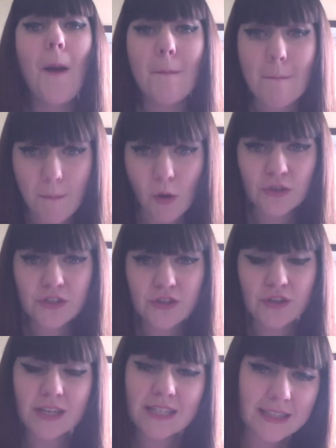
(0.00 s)

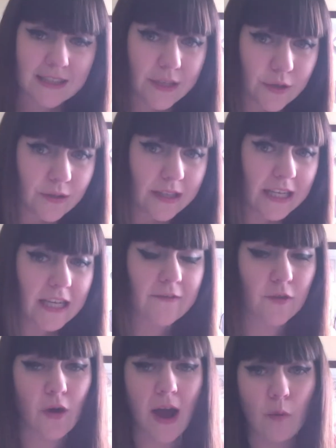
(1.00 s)
monstrous. Literally, if
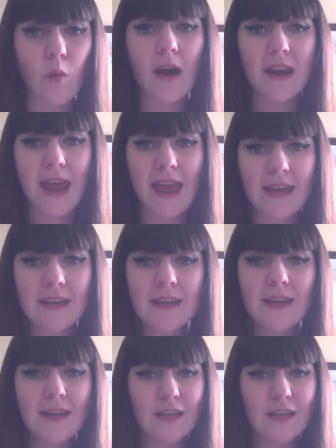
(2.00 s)
you're at one end,